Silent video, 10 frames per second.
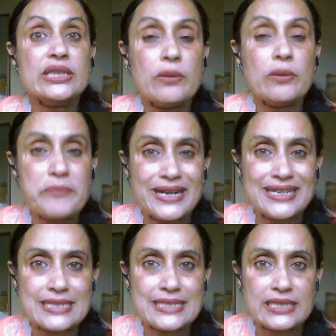you are
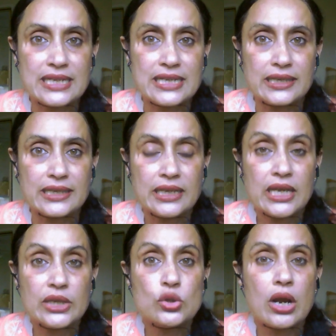meditating,
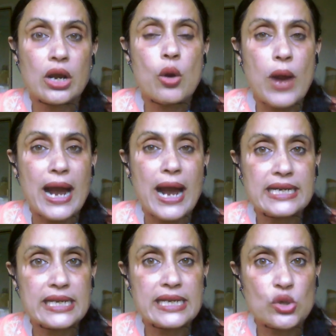you're
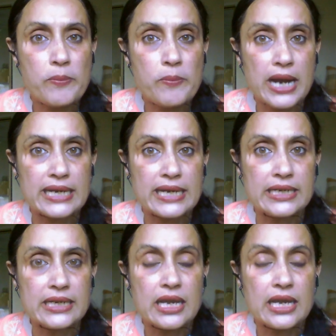quieting your
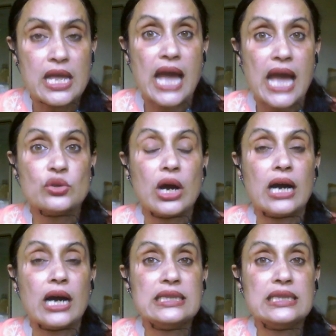mind and you're
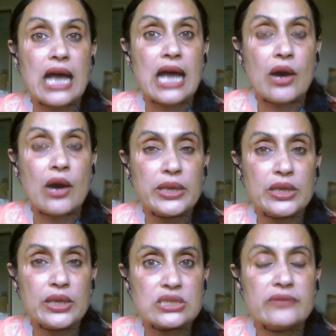
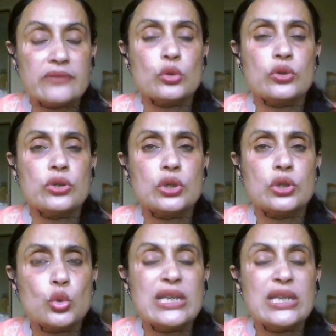allowing yourself to
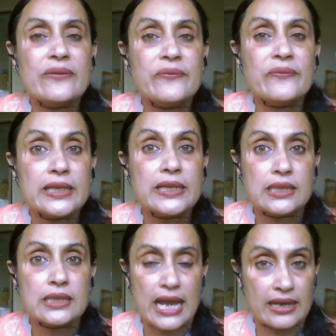truly feel
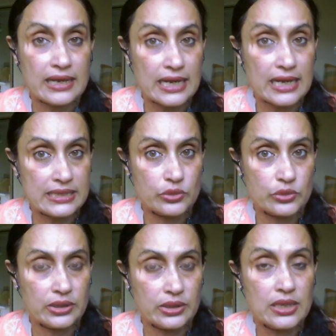the
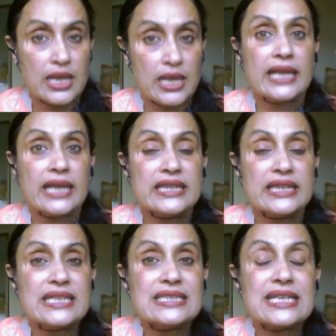gratitude.
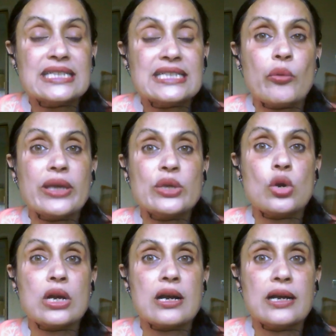This is the way
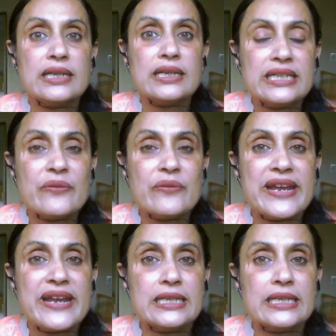you
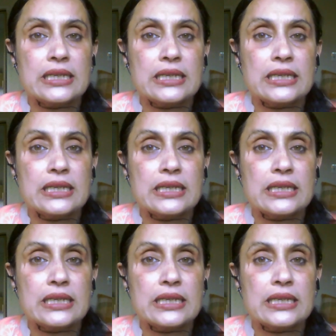cultivate